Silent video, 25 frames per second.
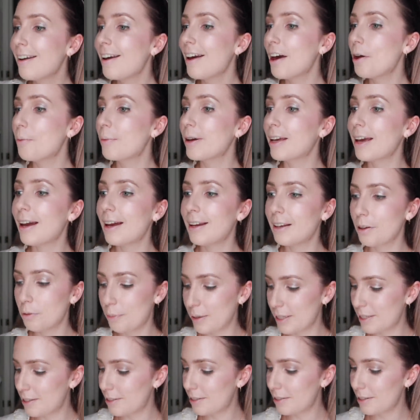and we get a little
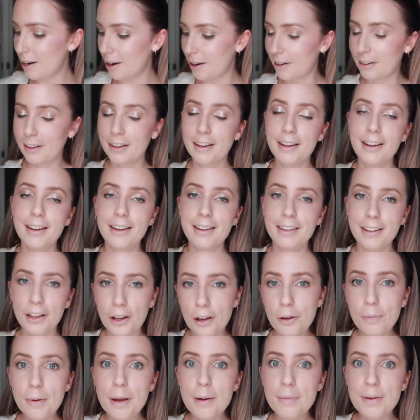bit stuck, there
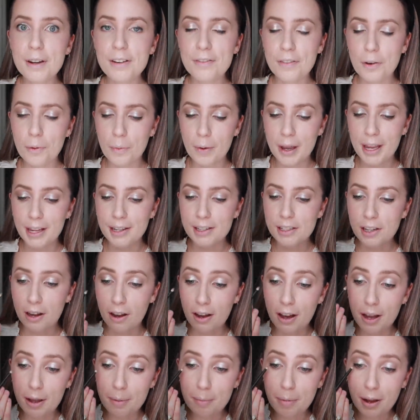could be a bit of a weird
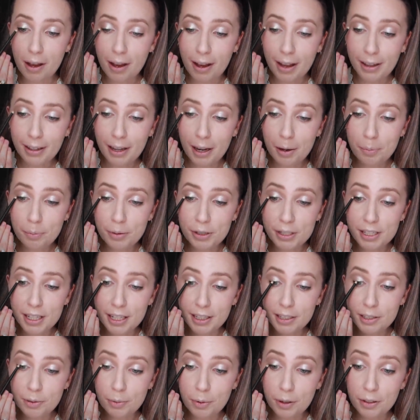time. I can't
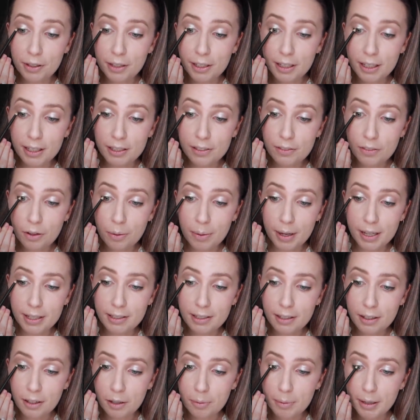predict what the next few weeks
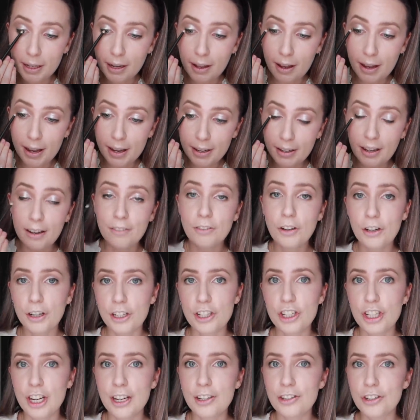are going to be like. I've got a
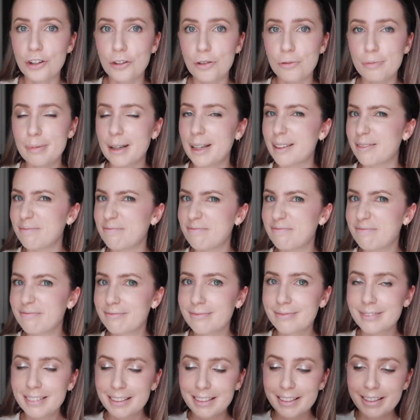schedule, but
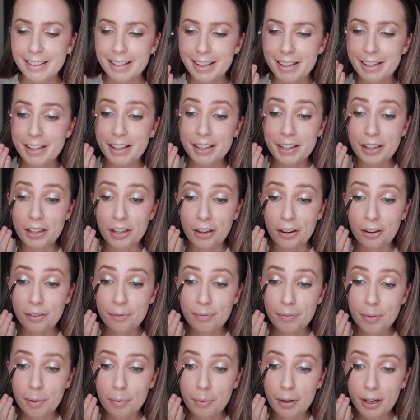you know,
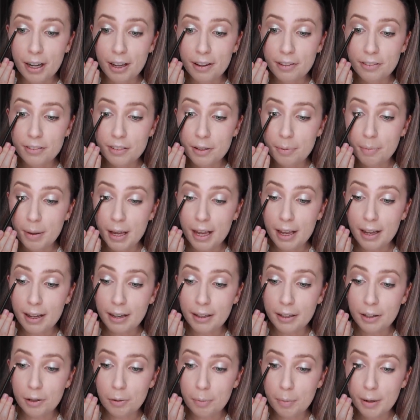I'm going to have to be a
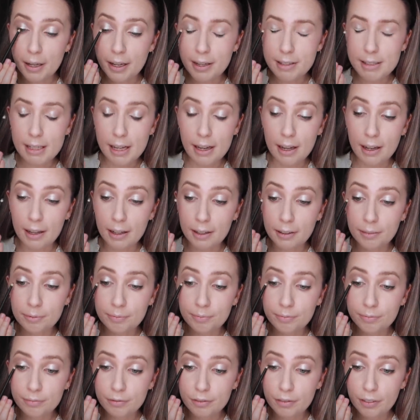little bit uh,
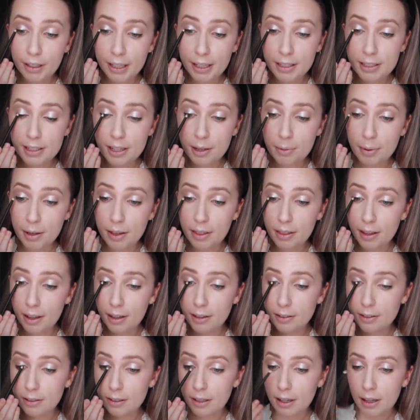flexy with
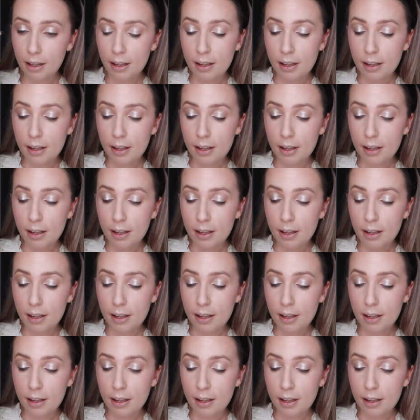it.